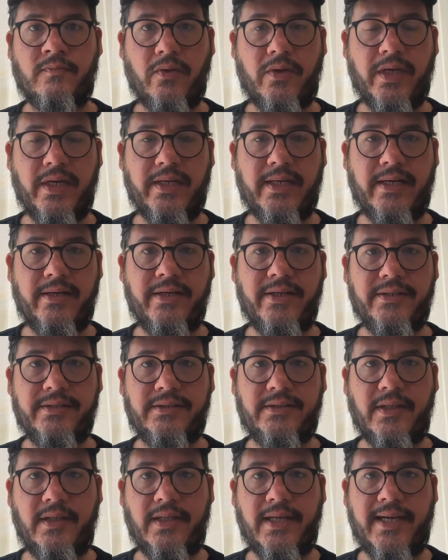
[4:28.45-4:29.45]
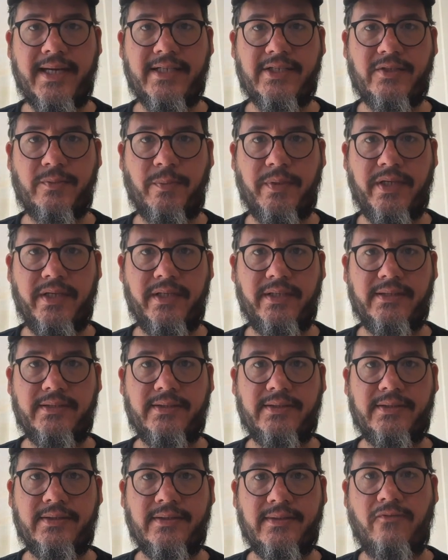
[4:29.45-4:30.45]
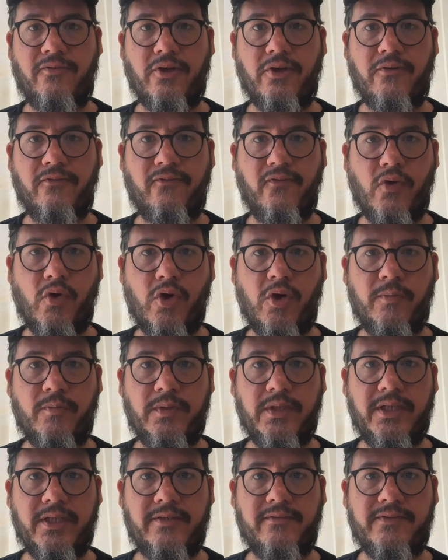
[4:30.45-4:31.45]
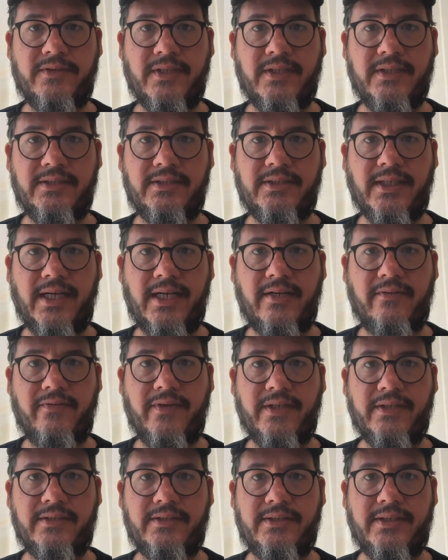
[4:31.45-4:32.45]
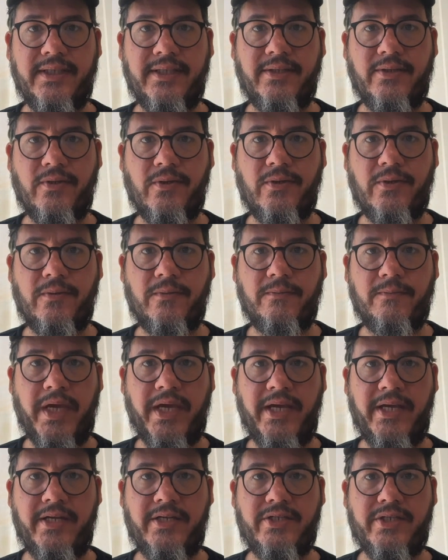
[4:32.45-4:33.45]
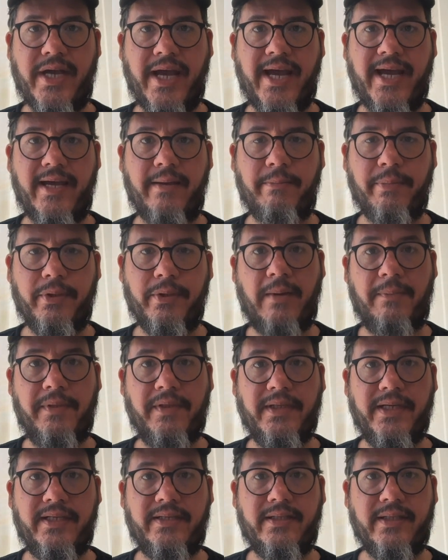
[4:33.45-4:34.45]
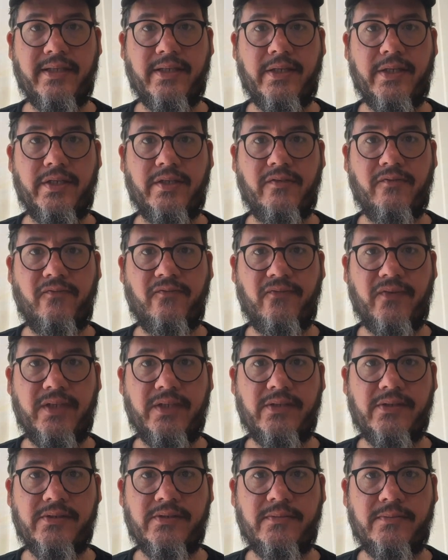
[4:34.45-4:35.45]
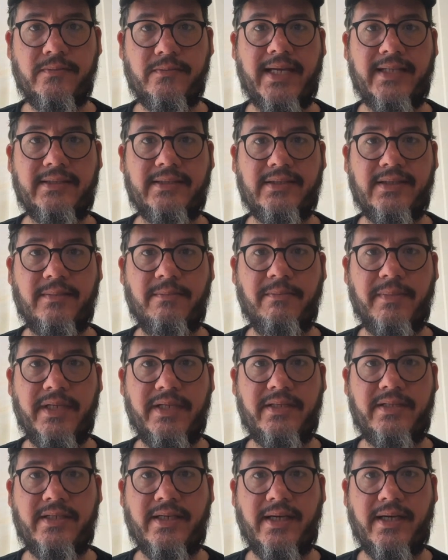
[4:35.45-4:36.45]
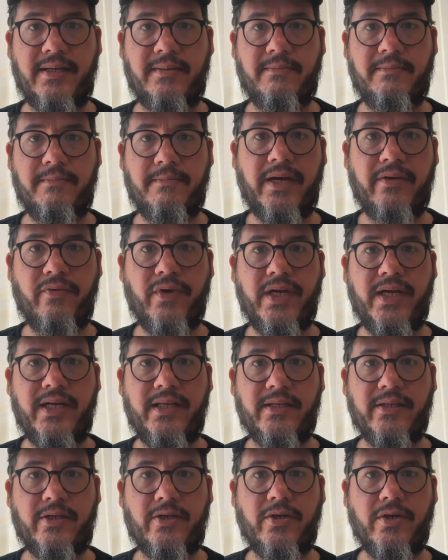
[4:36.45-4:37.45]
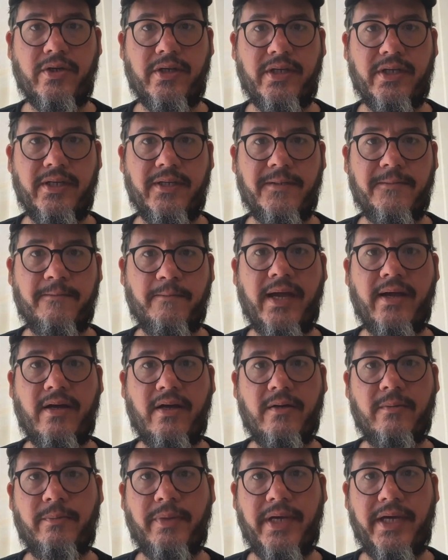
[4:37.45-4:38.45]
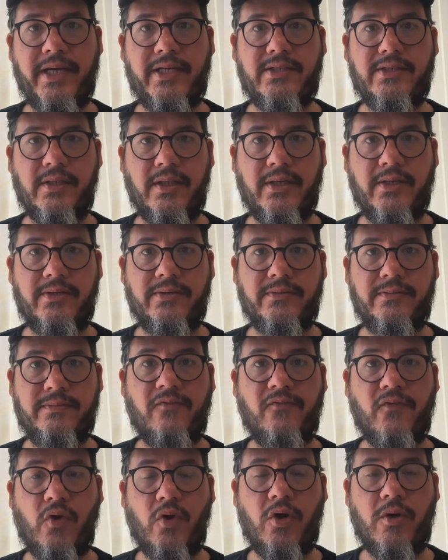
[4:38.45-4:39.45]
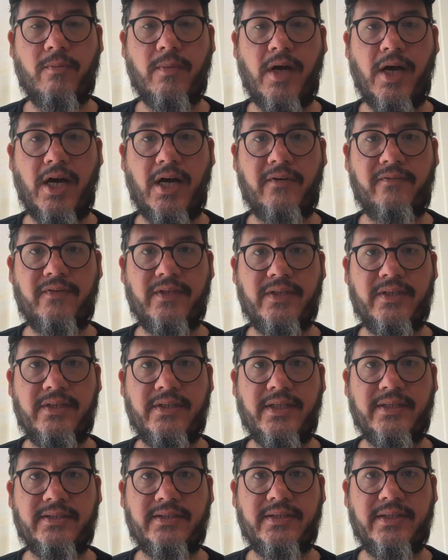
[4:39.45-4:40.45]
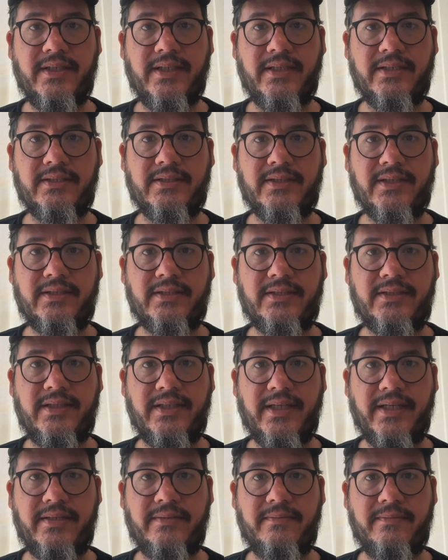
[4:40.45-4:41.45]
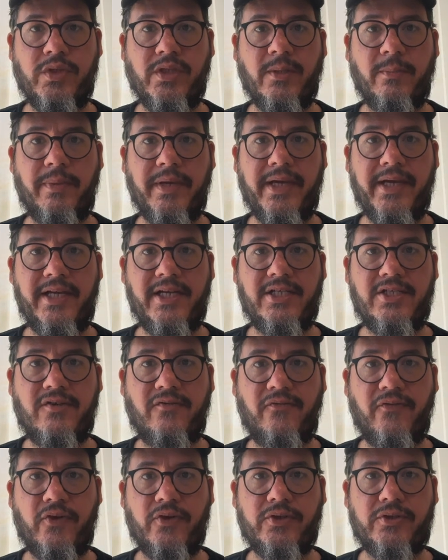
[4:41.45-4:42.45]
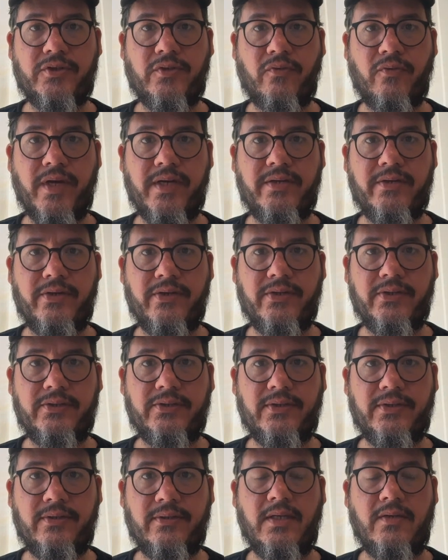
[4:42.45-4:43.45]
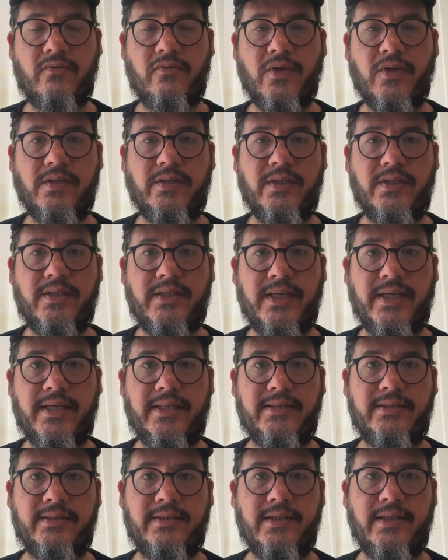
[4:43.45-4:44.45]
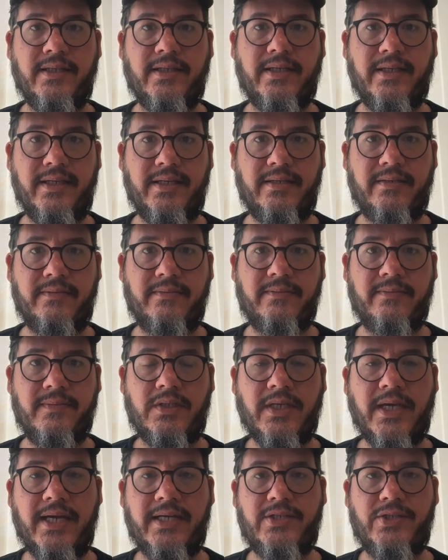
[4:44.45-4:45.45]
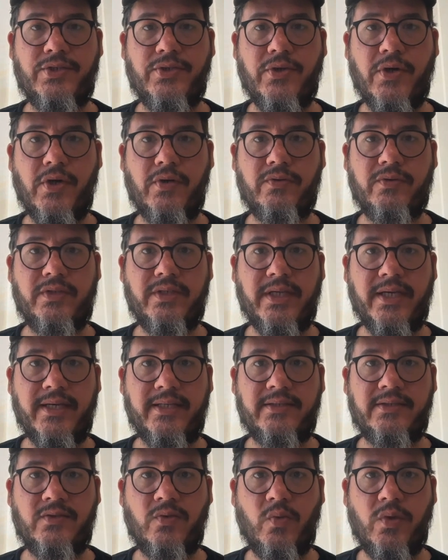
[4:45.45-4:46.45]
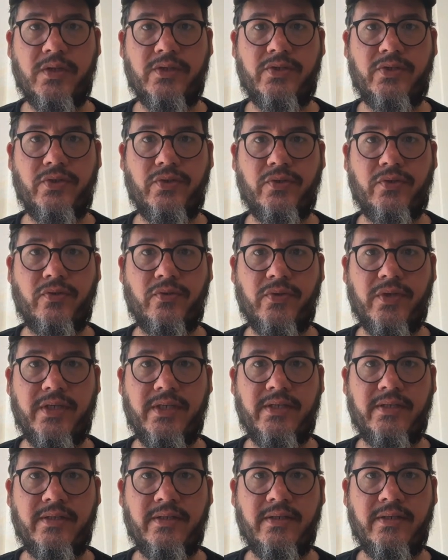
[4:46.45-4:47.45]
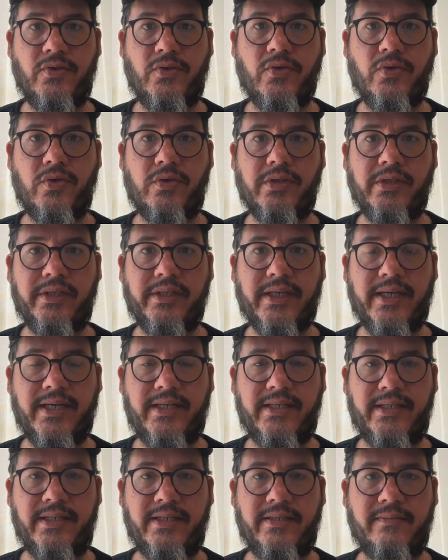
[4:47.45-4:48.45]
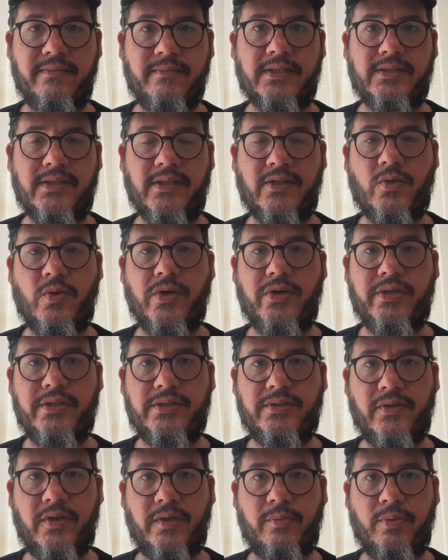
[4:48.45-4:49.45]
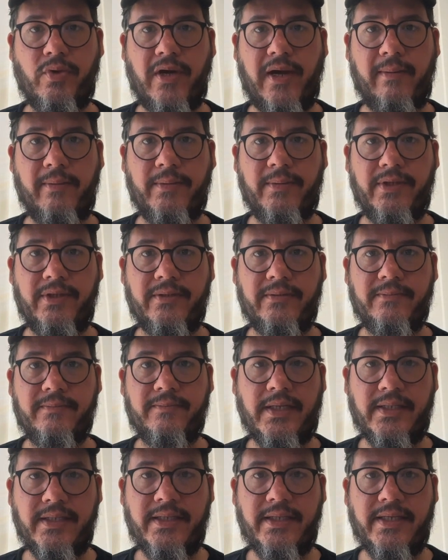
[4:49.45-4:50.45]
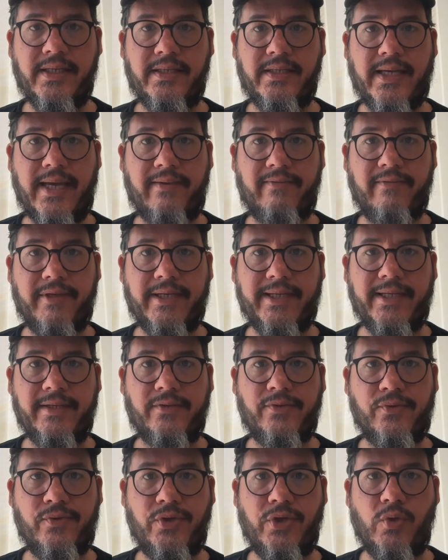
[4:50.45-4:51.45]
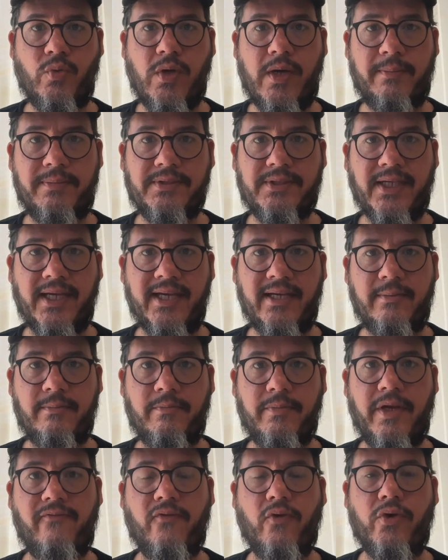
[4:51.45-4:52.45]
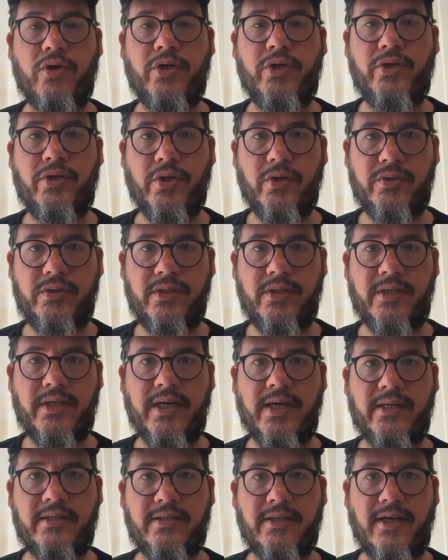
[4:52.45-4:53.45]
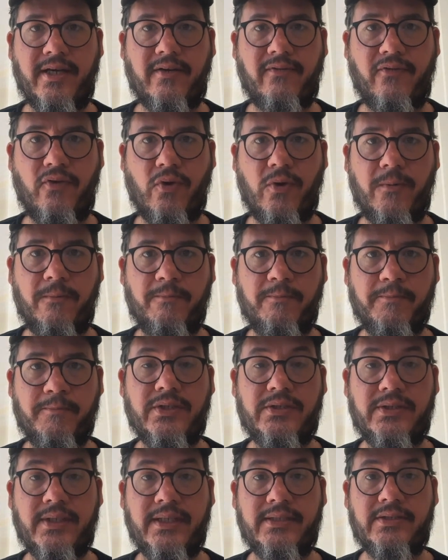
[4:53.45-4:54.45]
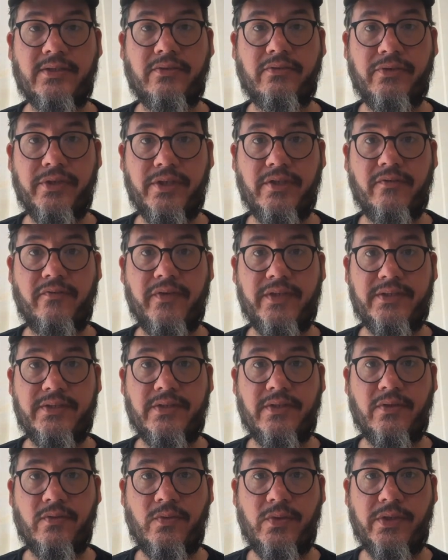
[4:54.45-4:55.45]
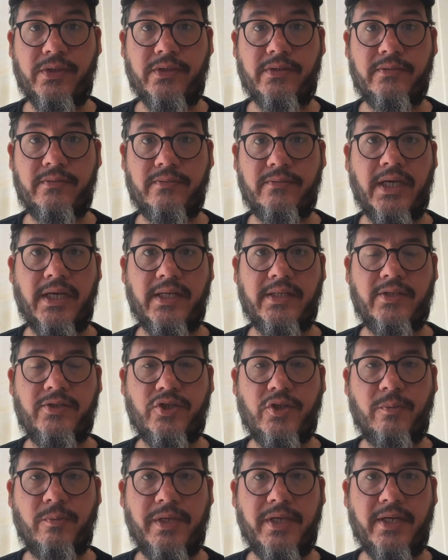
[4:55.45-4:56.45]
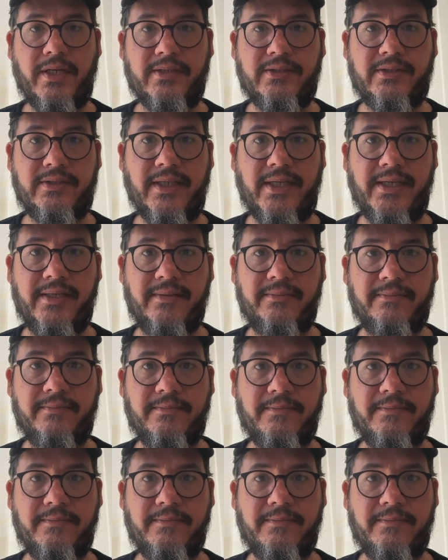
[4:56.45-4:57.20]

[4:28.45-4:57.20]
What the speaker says: Okay, now here's the last piece. If your form lives inside of a single page app, populate the hidden field at submit time by reading the cookie, not on page load. The form often doesn't exist yet when the page first renders. Then run the test again. Attach your own test123 Google Click ID as a query string parameter, and again navigate through your website before you go to the contact form just as a real visitor would, and you should be all set.